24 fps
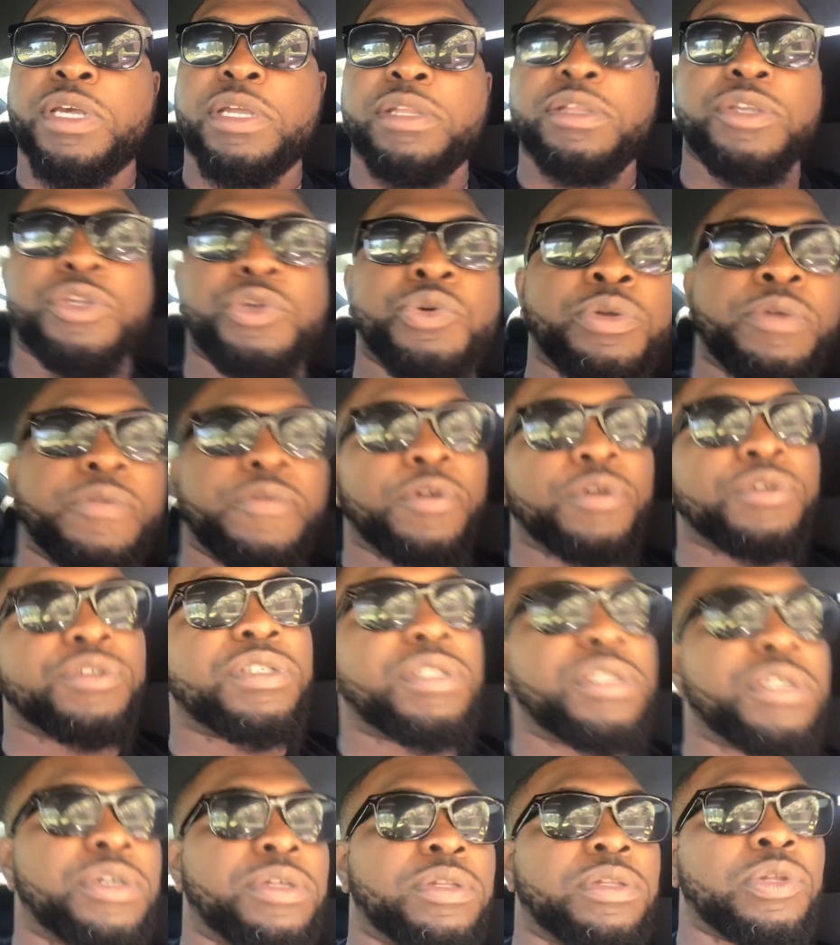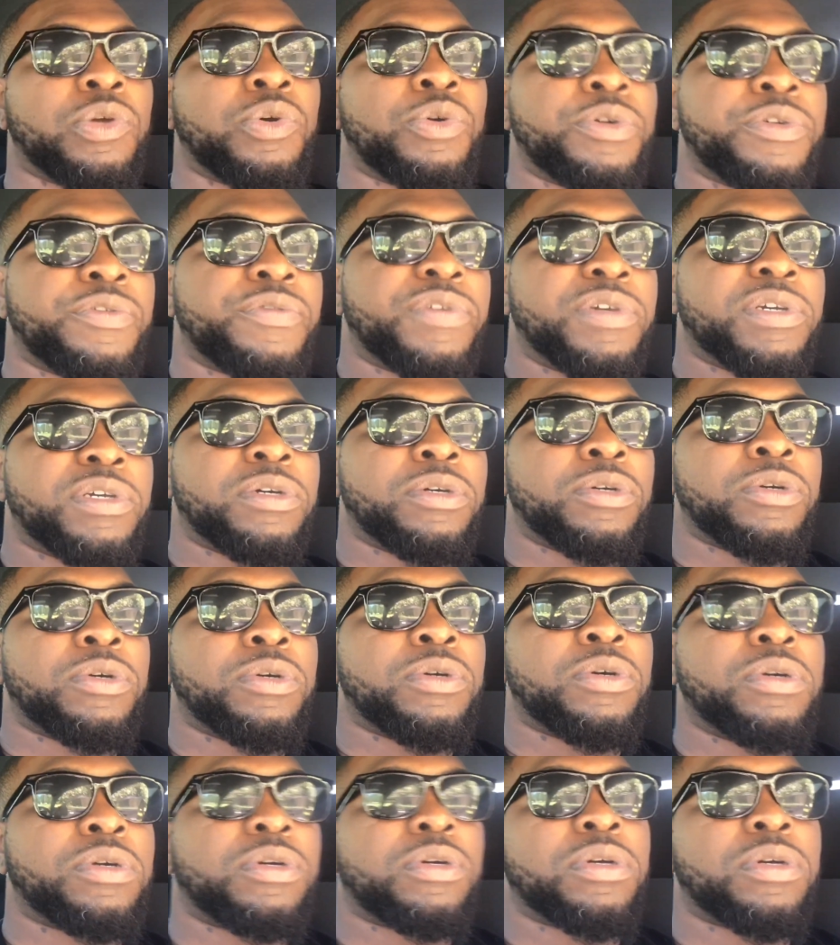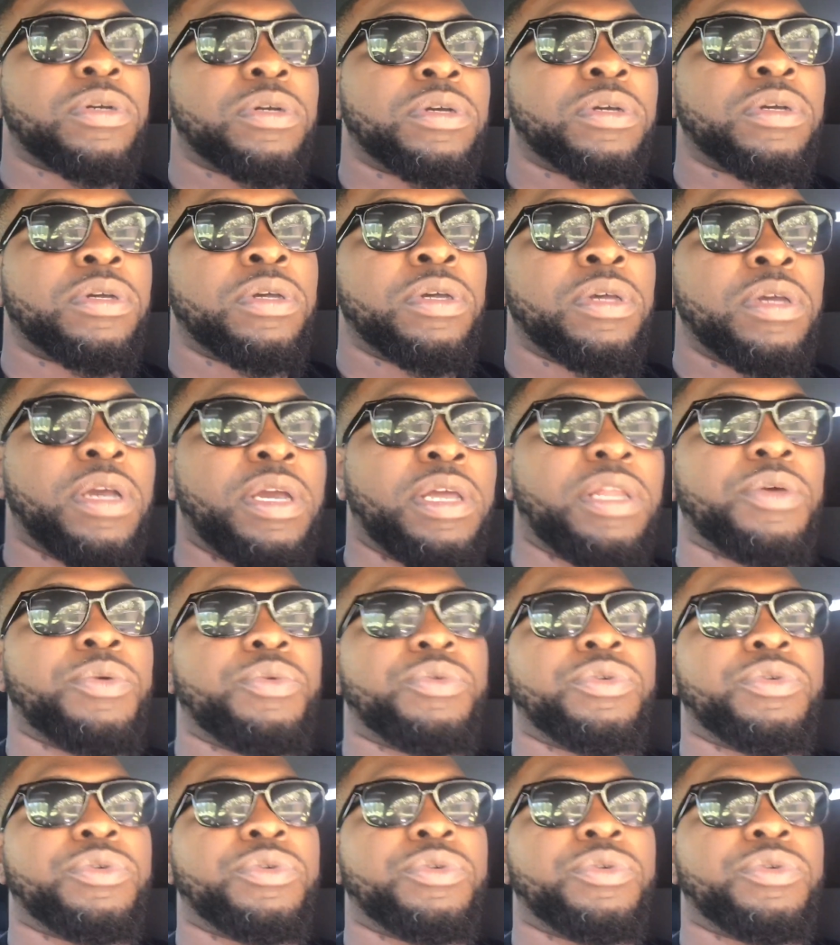the University of Louisville, and it